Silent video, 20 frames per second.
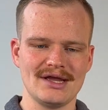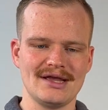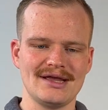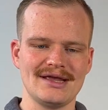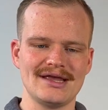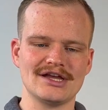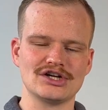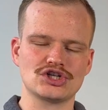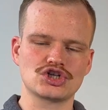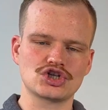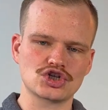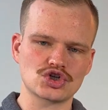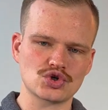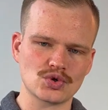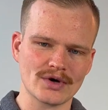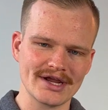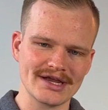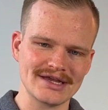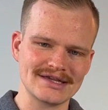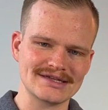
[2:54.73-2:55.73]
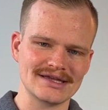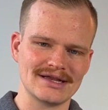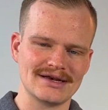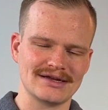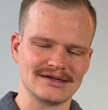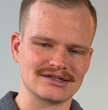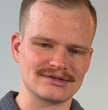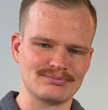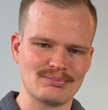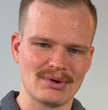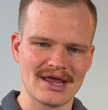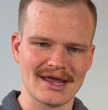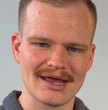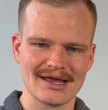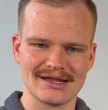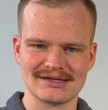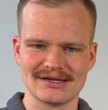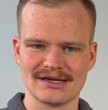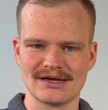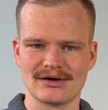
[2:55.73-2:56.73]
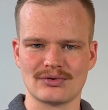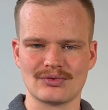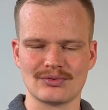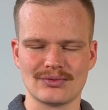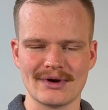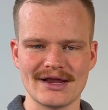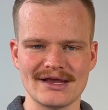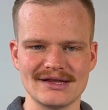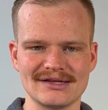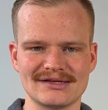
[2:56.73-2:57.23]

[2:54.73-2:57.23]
It shrinks and expands at a rate